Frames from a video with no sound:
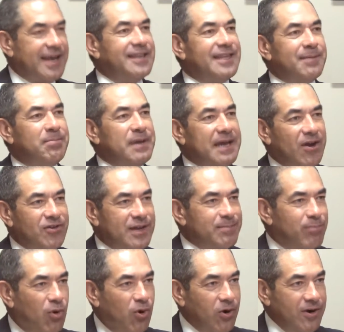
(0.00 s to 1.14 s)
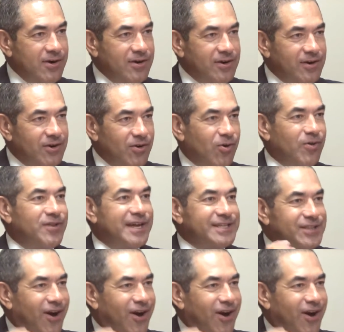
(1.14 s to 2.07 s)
are they born or are they